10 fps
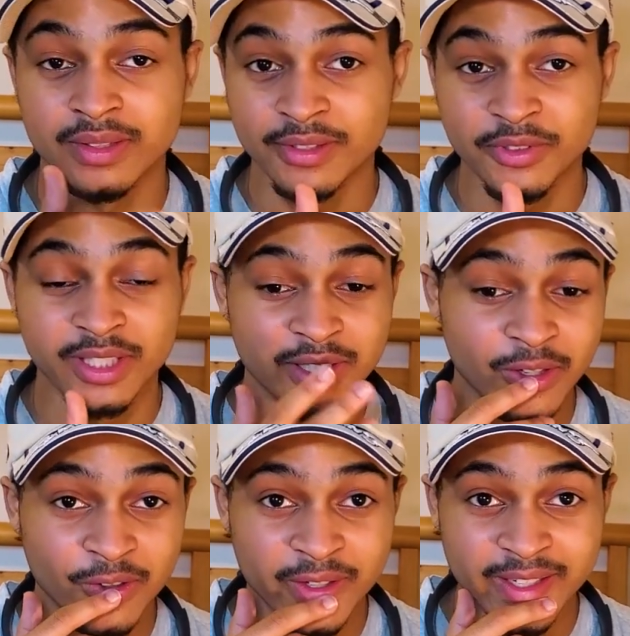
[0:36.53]
if you didn't
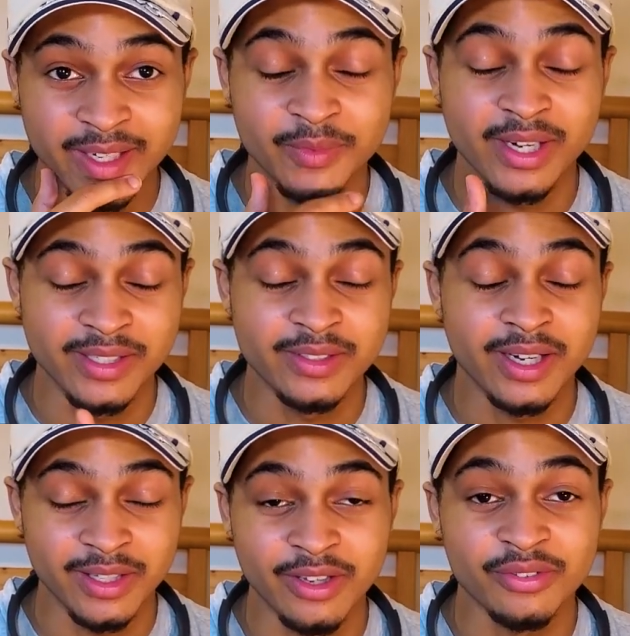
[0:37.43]
know already, I
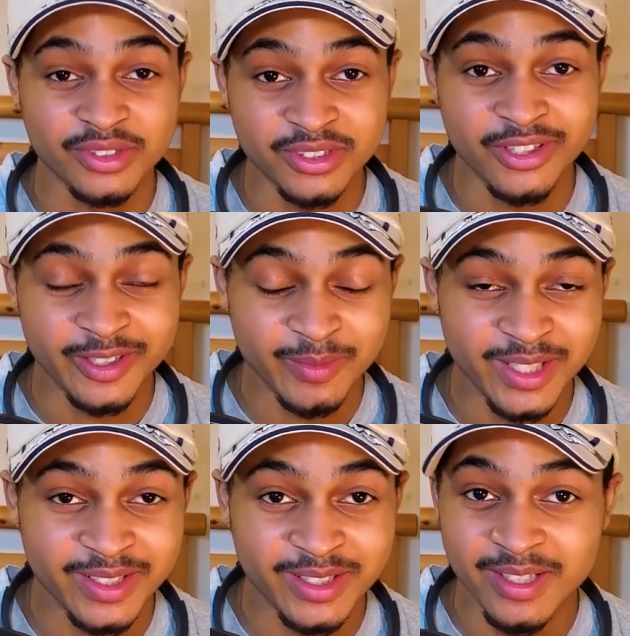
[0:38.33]
love Uncharted,
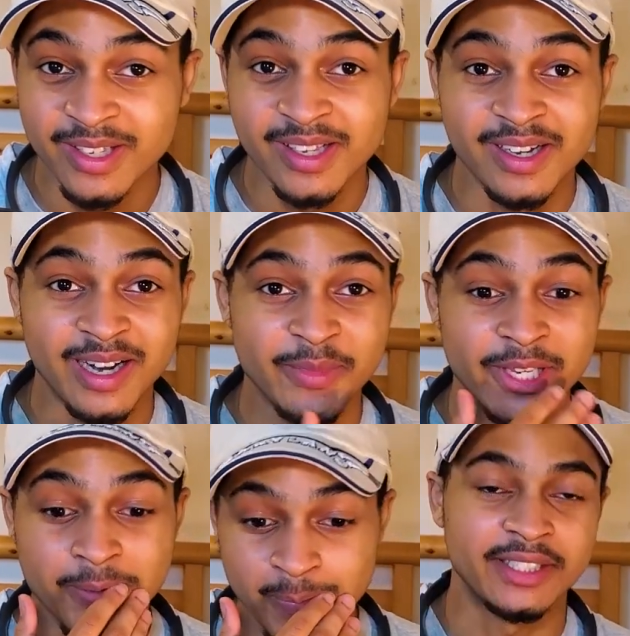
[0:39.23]
man. I
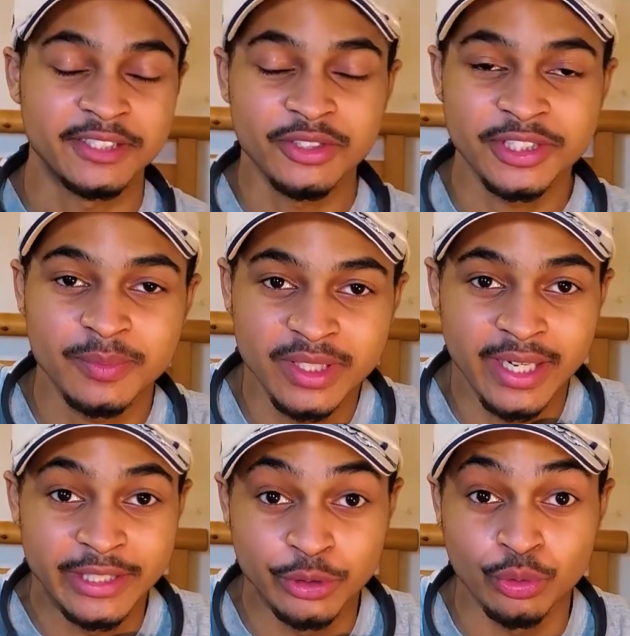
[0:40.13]
mean, it's not something
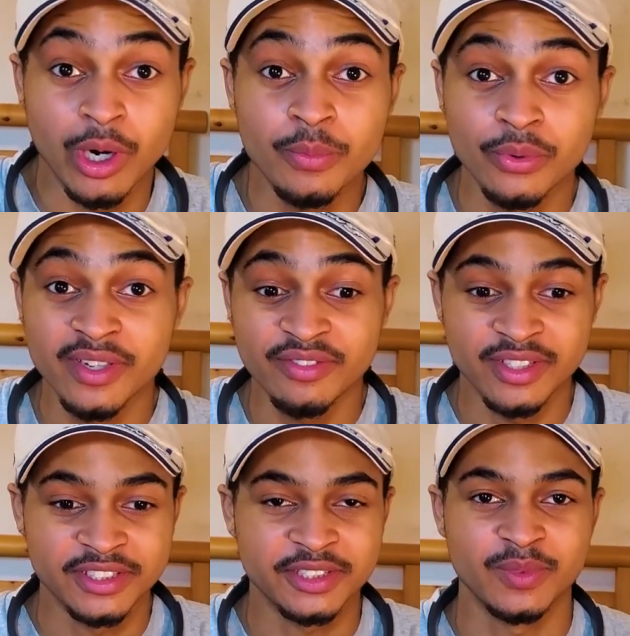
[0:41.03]
I grew up with,
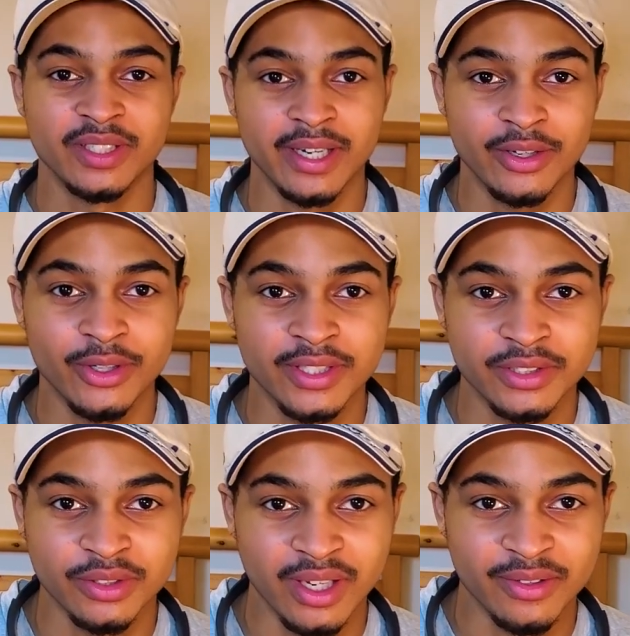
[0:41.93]
it's something I got
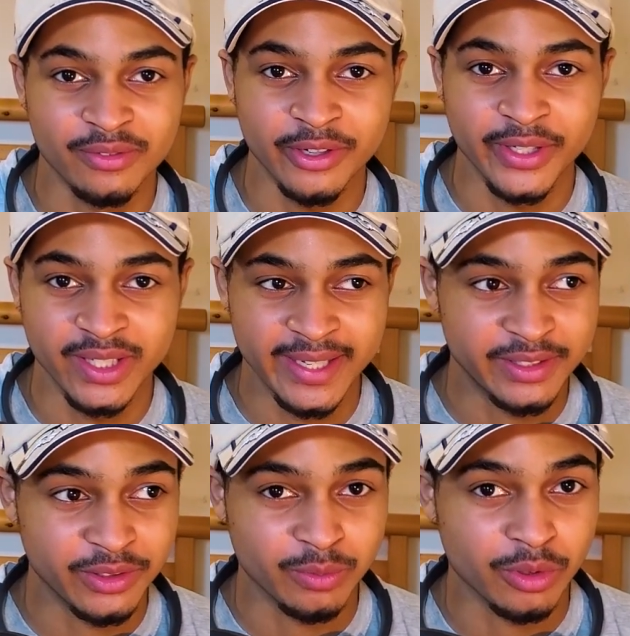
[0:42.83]
into like very
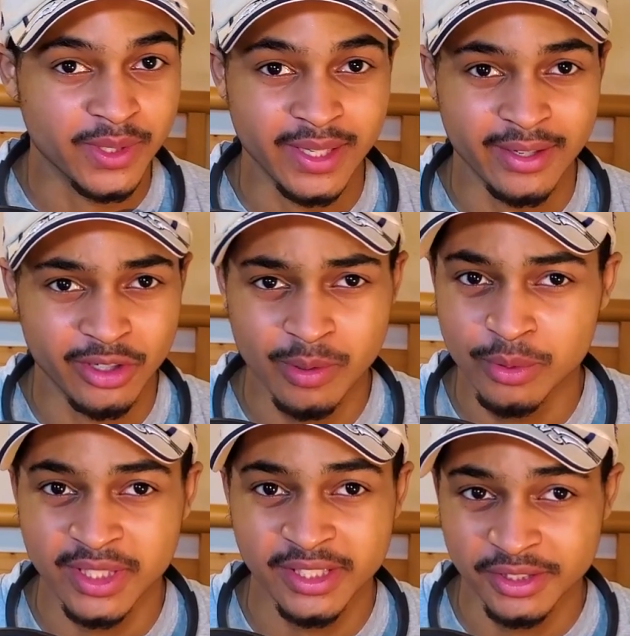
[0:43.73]
later, probably like a
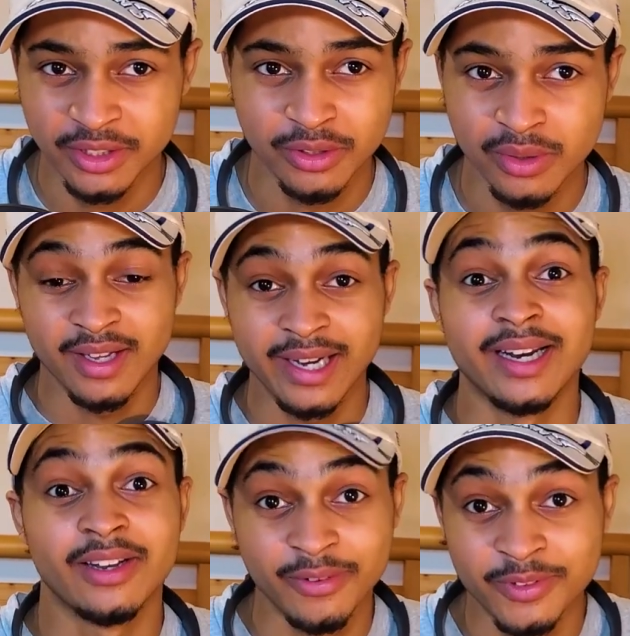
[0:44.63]
couple years ago, and
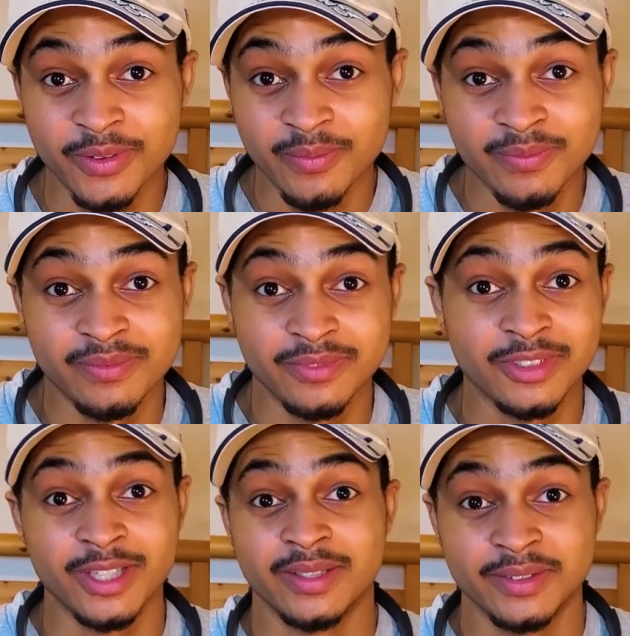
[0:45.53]
I love them,
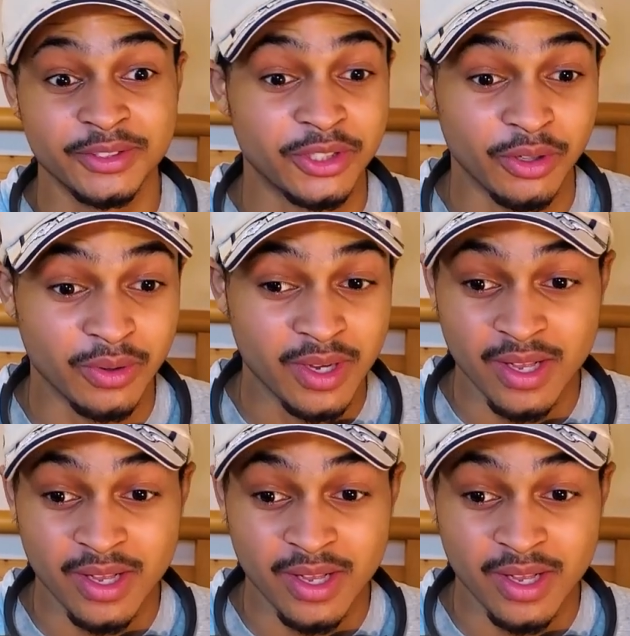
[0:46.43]
right? So